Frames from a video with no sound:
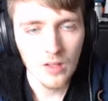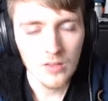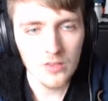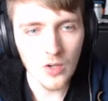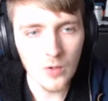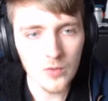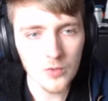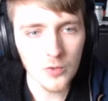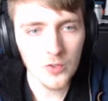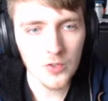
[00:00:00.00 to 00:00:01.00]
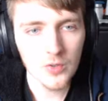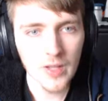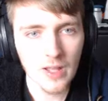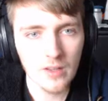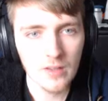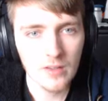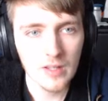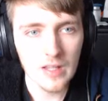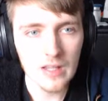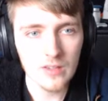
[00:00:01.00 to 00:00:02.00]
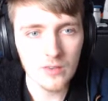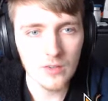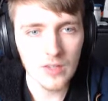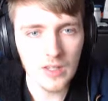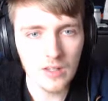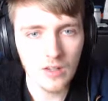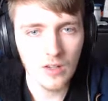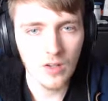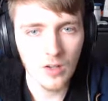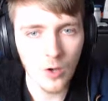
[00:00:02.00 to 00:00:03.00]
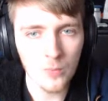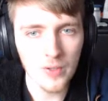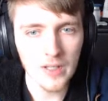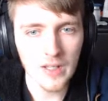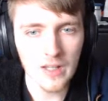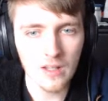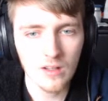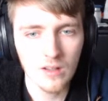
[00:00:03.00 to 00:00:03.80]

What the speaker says: So the draw 2 deck is looking open here,